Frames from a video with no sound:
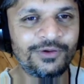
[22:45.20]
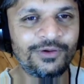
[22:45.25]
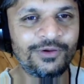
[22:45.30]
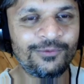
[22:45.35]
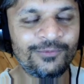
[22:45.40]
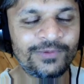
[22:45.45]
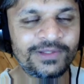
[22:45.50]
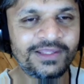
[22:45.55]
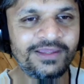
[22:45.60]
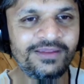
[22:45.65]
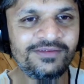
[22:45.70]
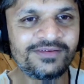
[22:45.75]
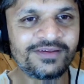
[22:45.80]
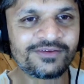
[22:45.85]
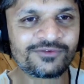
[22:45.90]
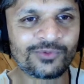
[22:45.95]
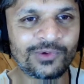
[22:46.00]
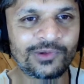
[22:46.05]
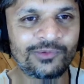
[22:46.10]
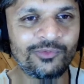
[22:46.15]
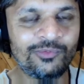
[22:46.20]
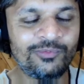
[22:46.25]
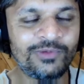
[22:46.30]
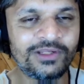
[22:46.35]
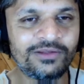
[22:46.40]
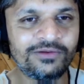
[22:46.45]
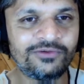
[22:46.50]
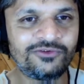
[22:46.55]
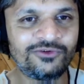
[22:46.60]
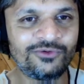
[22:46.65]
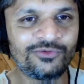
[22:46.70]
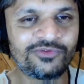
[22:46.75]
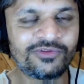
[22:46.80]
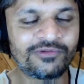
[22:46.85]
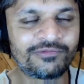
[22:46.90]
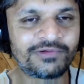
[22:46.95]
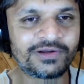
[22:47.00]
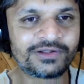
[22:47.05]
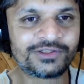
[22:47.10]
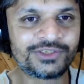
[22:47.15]
Well, the easiest one would be to choose the
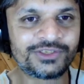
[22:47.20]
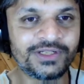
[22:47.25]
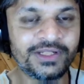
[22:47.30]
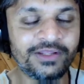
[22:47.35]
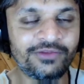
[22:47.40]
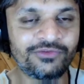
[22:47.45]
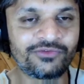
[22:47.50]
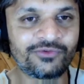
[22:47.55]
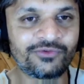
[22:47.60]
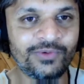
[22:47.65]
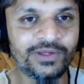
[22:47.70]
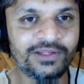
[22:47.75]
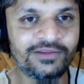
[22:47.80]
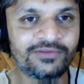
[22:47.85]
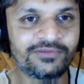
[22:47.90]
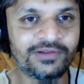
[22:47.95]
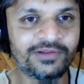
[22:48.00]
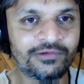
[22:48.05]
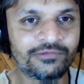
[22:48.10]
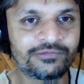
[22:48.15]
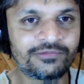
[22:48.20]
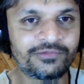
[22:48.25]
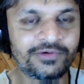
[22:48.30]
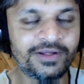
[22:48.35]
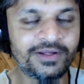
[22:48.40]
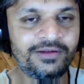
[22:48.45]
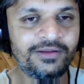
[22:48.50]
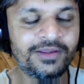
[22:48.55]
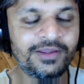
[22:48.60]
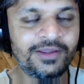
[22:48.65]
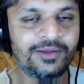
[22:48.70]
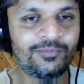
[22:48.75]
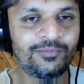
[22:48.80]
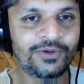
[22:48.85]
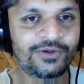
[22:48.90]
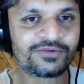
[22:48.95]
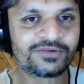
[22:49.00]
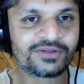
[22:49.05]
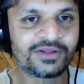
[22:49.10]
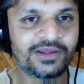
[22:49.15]
function n squared itself, right?
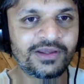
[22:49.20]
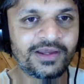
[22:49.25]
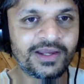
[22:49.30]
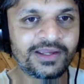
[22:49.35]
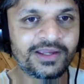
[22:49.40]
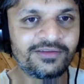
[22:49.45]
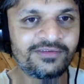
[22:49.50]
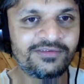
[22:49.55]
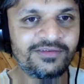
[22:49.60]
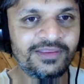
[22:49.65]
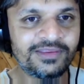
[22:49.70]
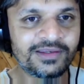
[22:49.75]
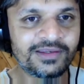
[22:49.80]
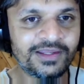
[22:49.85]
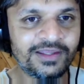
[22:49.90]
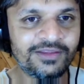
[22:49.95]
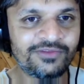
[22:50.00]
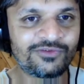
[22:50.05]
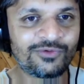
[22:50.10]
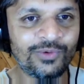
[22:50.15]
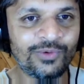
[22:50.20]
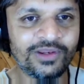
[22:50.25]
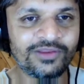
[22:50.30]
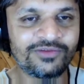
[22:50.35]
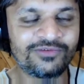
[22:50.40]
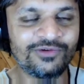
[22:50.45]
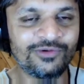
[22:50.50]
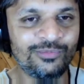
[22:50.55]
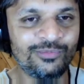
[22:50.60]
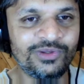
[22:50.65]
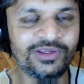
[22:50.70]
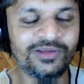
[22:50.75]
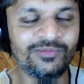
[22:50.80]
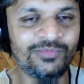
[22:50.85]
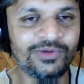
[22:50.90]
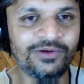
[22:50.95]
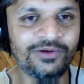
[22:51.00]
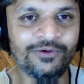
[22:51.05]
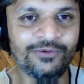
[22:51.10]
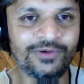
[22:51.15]
Because I can see that n squared is going to be in
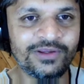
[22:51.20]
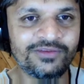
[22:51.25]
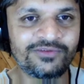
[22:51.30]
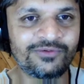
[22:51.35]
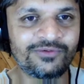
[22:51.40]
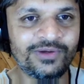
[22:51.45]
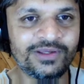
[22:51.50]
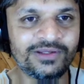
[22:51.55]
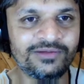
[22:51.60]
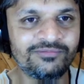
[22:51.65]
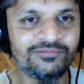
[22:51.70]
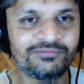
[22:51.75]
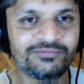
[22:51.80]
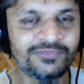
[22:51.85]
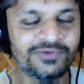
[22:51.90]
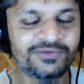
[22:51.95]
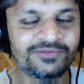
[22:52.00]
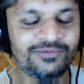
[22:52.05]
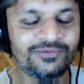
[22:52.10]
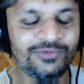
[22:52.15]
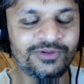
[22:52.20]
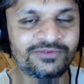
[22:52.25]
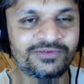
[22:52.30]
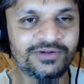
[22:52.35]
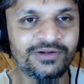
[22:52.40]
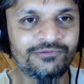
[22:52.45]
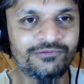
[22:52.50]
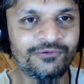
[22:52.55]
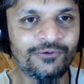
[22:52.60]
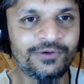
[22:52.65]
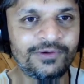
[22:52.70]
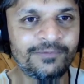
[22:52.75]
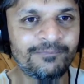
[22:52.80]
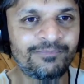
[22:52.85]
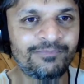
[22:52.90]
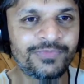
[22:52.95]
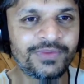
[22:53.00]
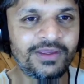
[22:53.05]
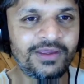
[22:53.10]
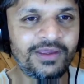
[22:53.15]
big O n squared. It's going to be straightforward.
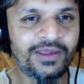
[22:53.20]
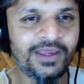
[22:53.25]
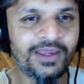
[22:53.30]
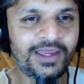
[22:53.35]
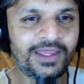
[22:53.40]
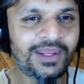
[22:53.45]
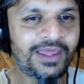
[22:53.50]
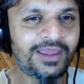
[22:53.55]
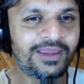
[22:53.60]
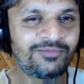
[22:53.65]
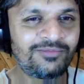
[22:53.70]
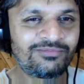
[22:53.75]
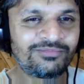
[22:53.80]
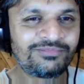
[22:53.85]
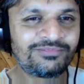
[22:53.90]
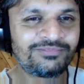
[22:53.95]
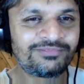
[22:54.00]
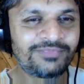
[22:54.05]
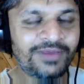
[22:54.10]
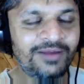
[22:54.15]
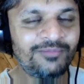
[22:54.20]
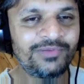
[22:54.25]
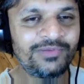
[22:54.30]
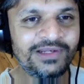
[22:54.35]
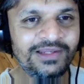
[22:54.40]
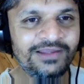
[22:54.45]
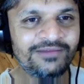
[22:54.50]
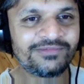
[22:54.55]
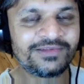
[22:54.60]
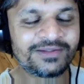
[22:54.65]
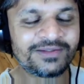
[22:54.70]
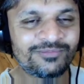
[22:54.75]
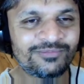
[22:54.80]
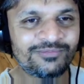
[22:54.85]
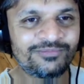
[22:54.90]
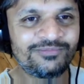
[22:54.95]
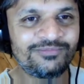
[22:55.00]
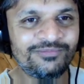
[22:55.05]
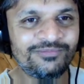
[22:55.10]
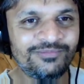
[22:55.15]
And I believe that
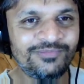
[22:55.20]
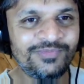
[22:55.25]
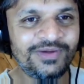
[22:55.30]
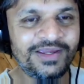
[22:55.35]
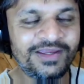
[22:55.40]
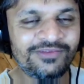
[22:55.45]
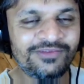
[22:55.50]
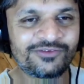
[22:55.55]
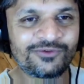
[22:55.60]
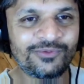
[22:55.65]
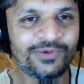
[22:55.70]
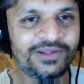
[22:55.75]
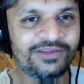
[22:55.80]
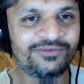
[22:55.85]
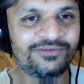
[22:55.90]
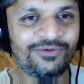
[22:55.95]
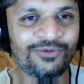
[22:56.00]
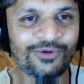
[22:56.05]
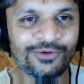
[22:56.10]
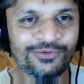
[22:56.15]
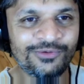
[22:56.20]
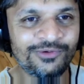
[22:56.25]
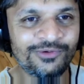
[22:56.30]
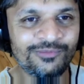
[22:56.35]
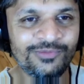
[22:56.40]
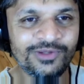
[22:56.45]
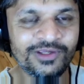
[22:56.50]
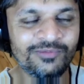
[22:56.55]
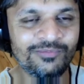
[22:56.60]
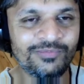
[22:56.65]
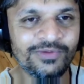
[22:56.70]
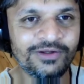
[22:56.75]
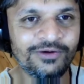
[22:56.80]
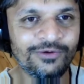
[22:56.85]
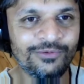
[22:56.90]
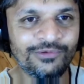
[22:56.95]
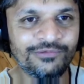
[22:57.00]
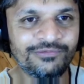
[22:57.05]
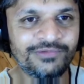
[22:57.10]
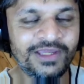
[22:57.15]
n squared is not going to be in big
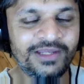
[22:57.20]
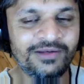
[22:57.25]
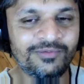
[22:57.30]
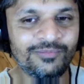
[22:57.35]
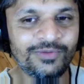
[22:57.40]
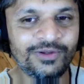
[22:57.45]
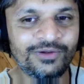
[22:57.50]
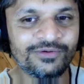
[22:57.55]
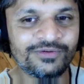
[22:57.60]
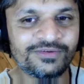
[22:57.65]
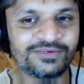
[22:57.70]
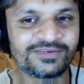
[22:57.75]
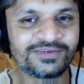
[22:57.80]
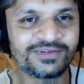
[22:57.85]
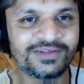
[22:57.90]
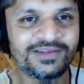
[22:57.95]
O of n because